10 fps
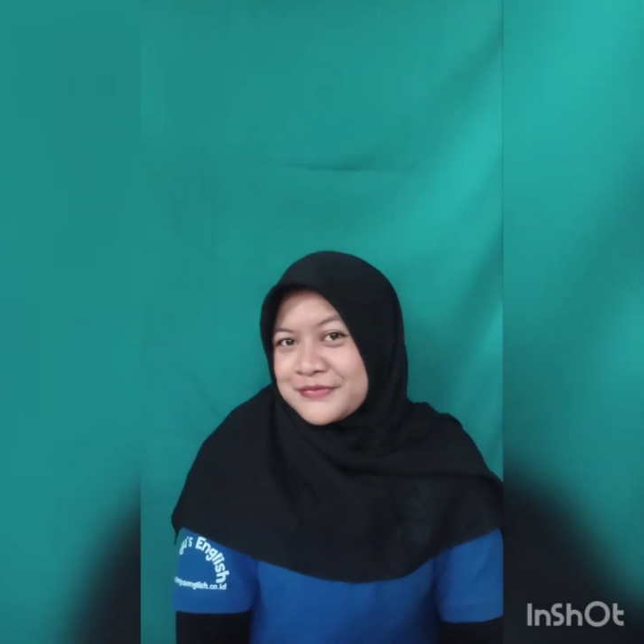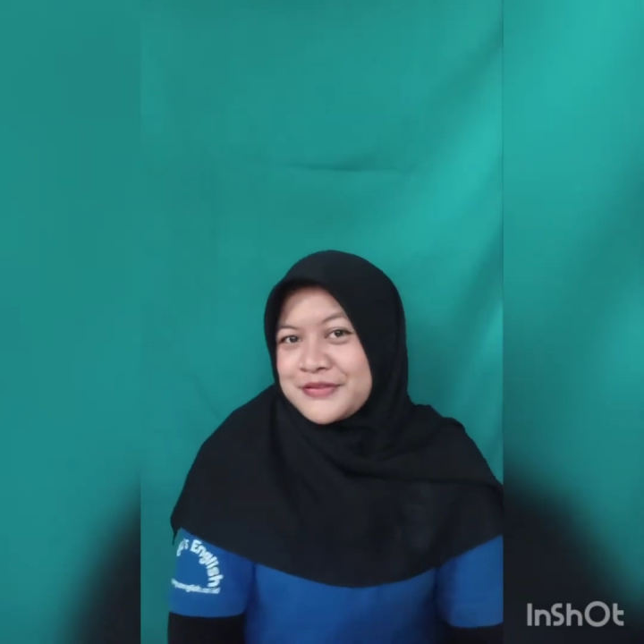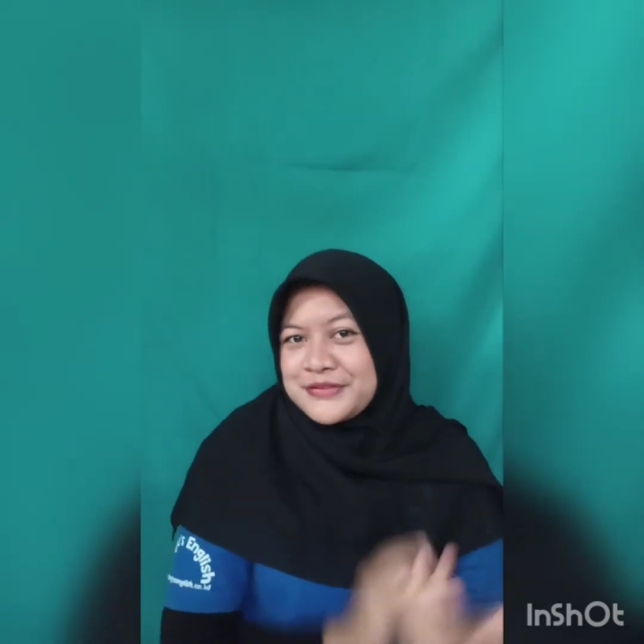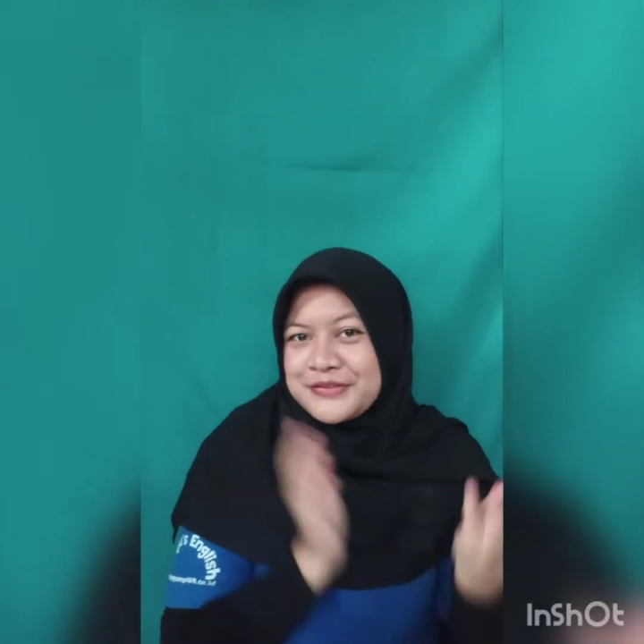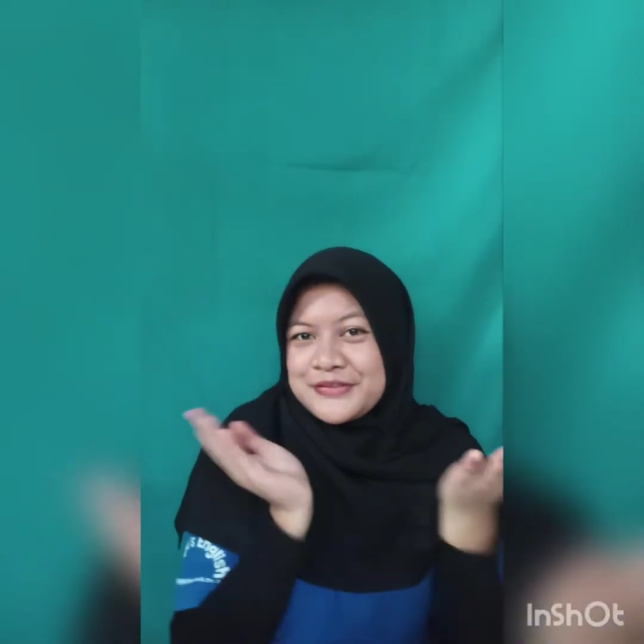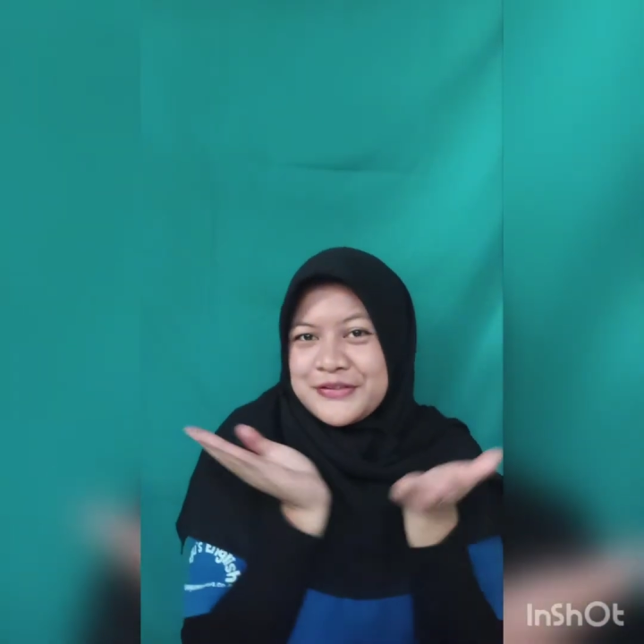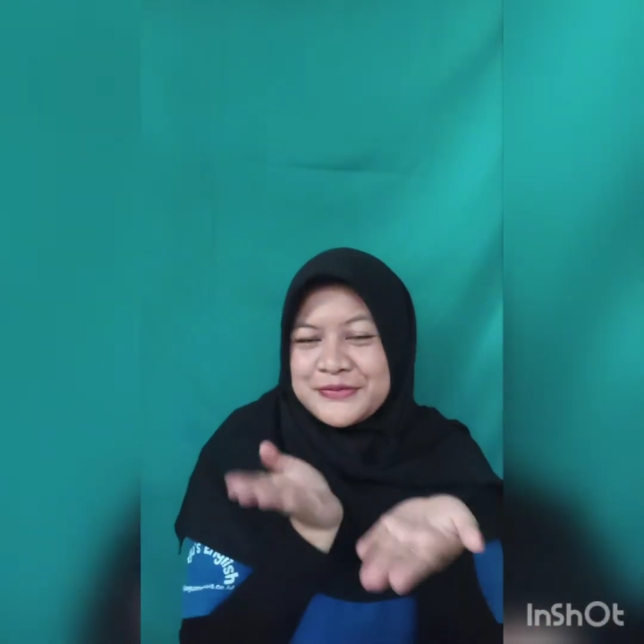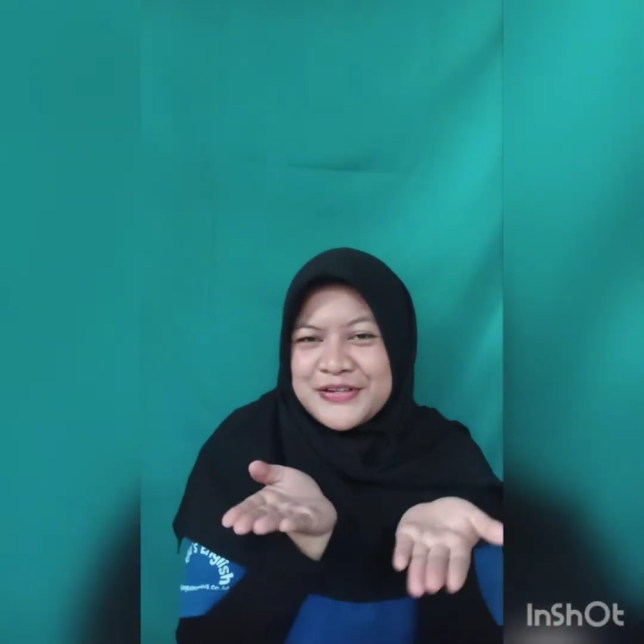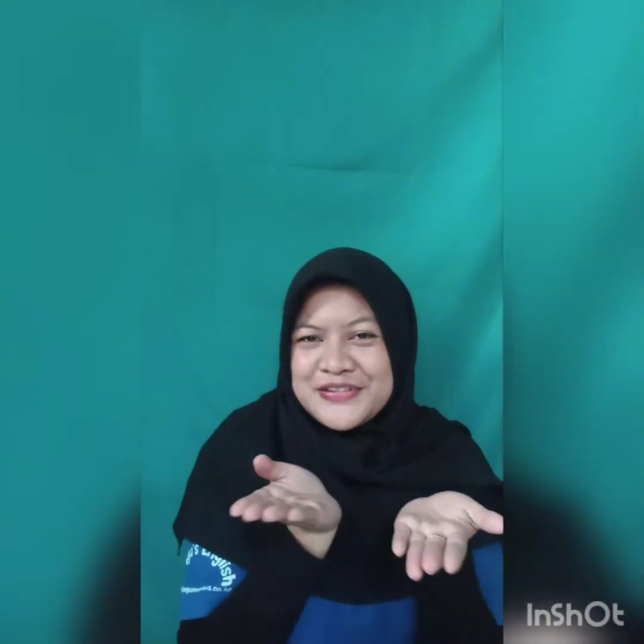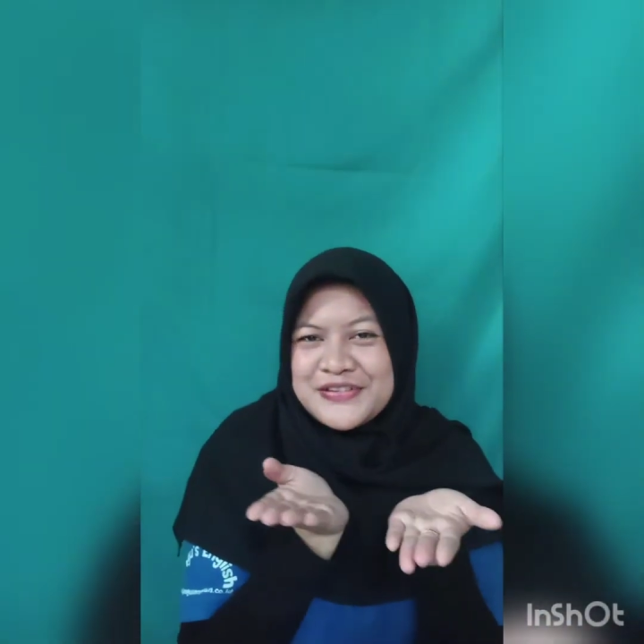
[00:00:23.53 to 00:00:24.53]
Do
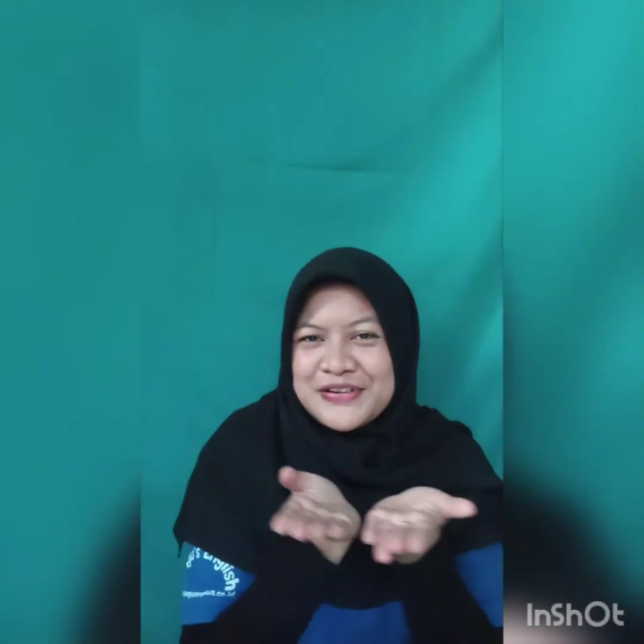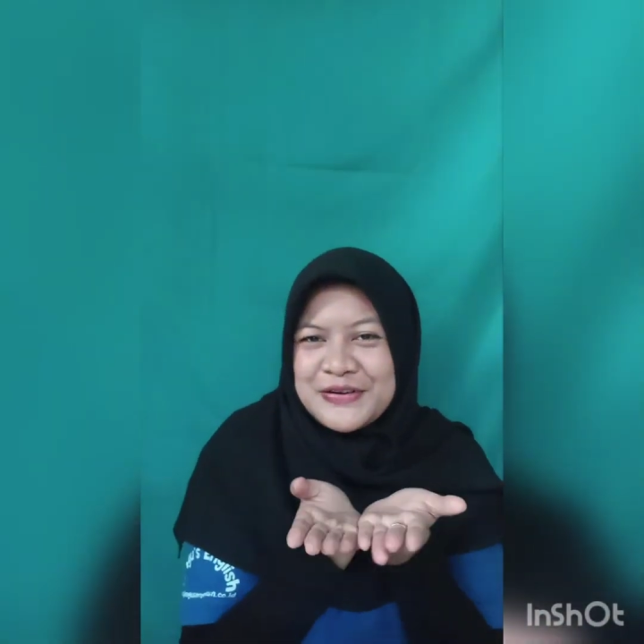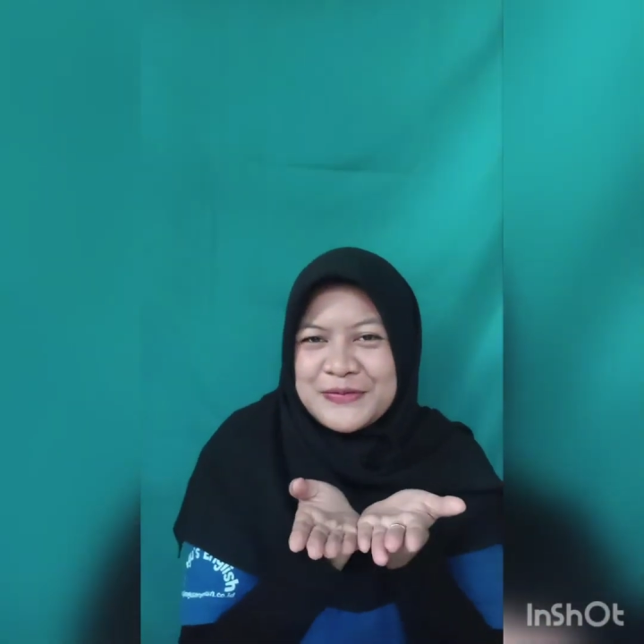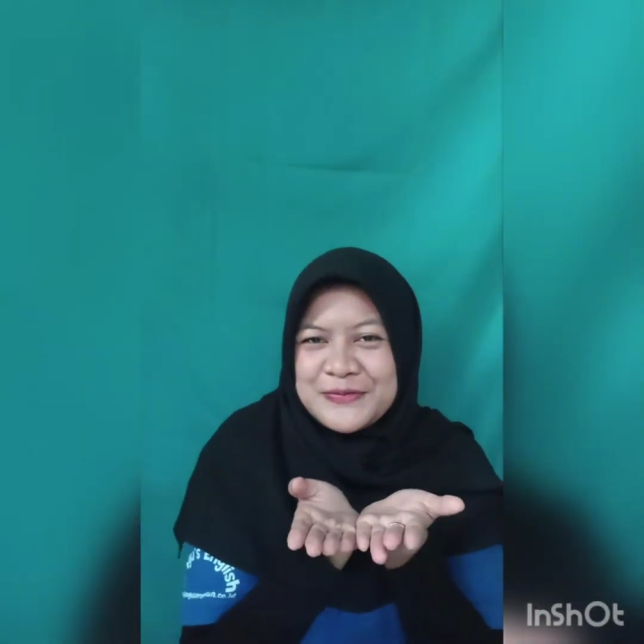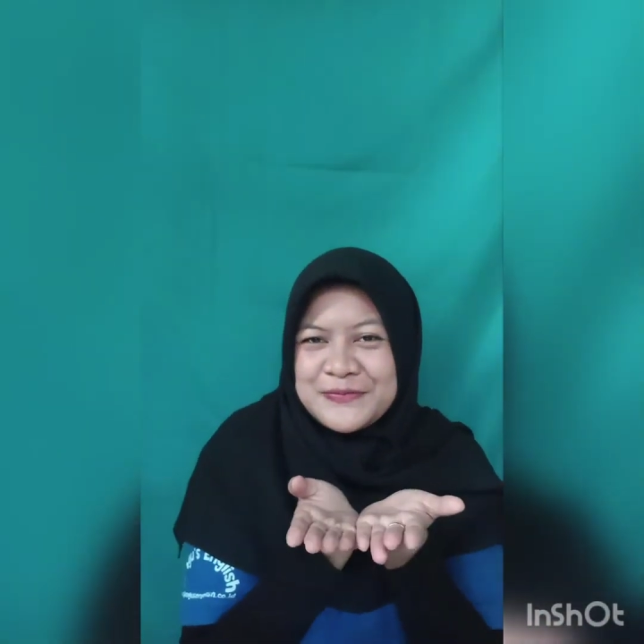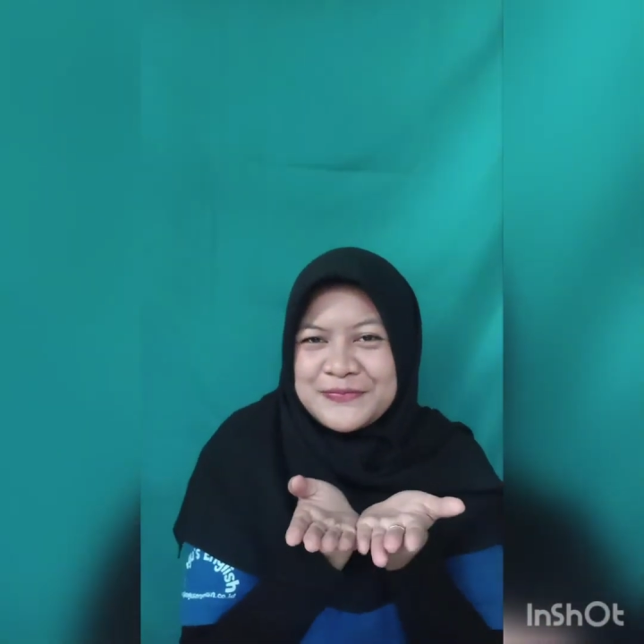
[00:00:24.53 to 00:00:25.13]
you want to know?